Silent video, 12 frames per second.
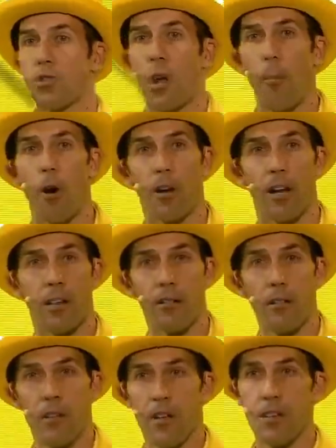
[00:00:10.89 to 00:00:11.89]
on marketing,
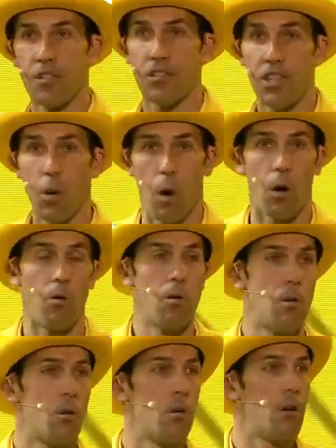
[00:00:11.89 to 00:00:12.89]
zero.
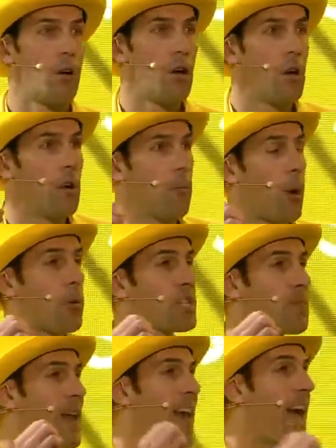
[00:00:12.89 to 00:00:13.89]
But we
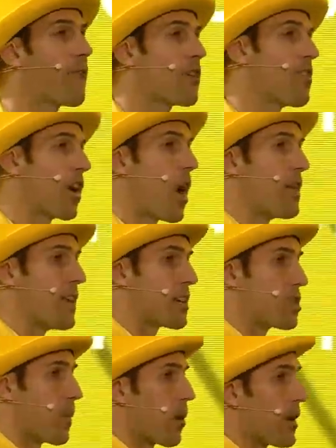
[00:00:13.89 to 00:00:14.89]
spend everything on the
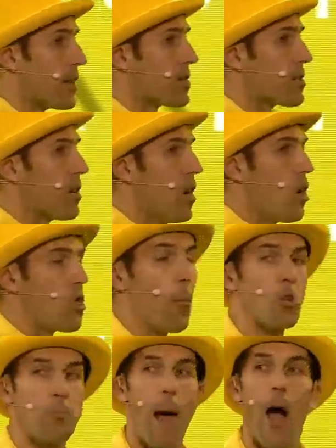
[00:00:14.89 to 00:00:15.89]
experience. The
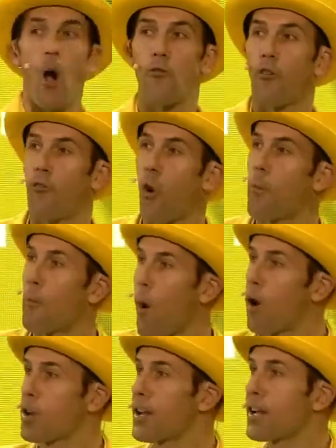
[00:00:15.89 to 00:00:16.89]
most powerful form of
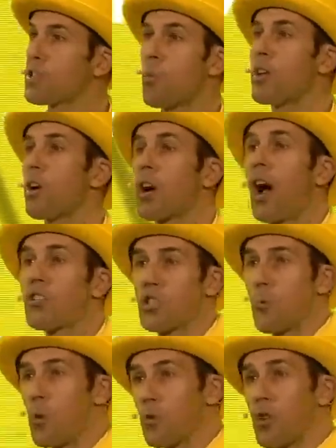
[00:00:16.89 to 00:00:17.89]
marketing is when your
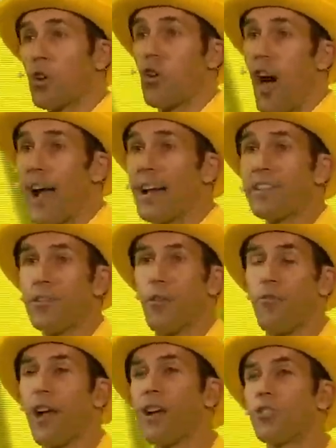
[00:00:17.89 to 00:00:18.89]
customers, your clients, and your
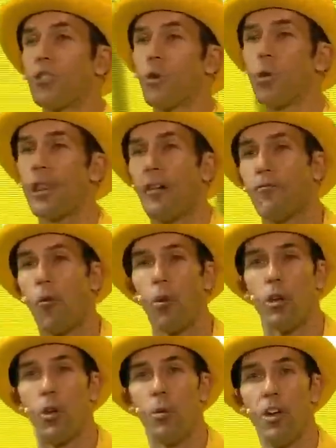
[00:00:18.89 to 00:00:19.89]
fans are doing that for
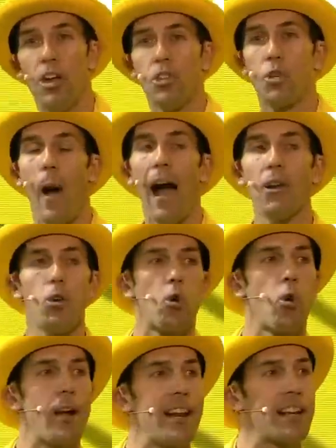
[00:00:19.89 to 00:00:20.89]
you. So, how do you
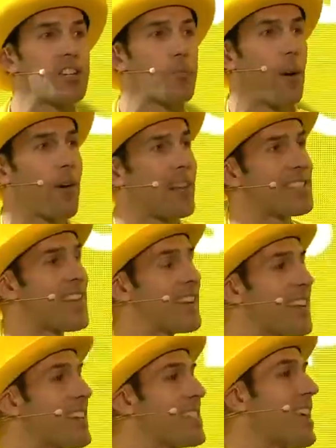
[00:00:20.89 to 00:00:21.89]
create an experience that
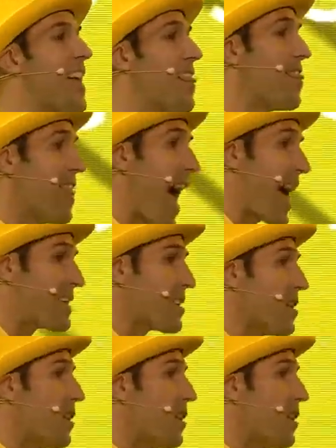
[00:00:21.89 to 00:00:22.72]
does that?